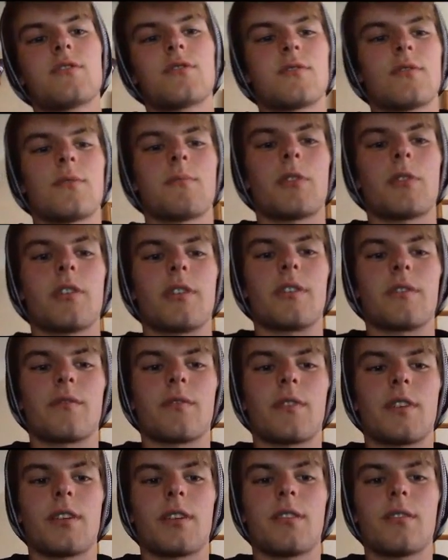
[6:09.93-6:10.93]
to
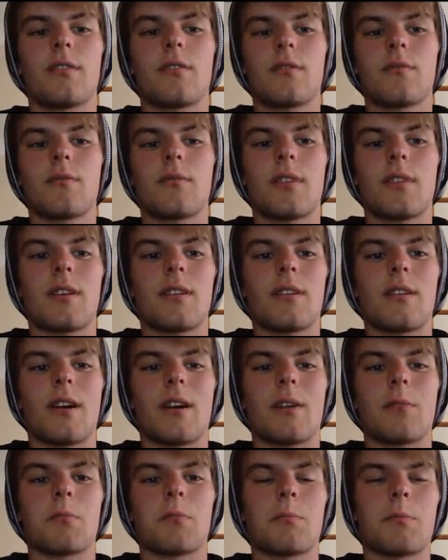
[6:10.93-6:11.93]
buying the
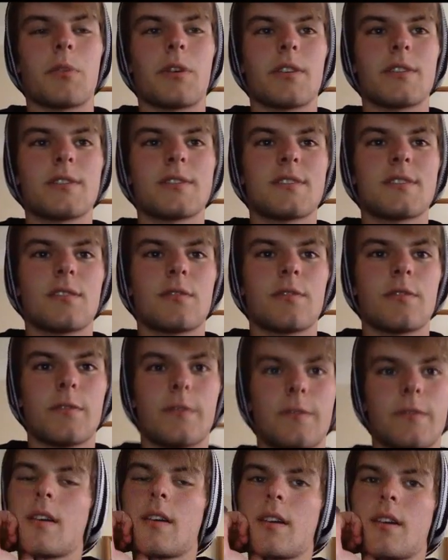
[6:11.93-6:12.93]
album by itself.